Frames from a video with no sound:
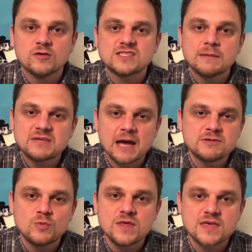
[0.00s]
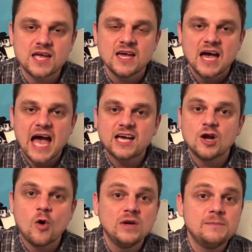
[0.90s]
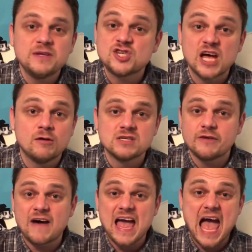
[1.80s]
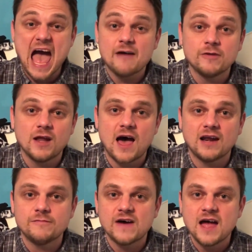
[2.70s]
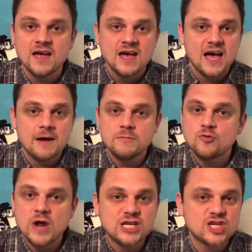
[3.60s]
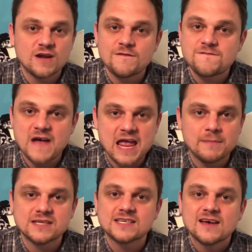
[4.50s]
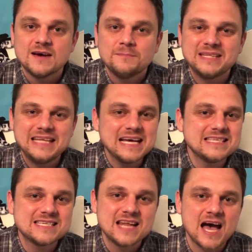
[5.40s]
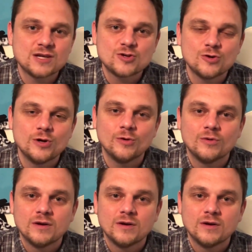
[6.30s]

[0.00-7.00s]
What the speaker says: Sometimes we think I can only be generous if I have a lot, if I am rich and famous, but that's not true.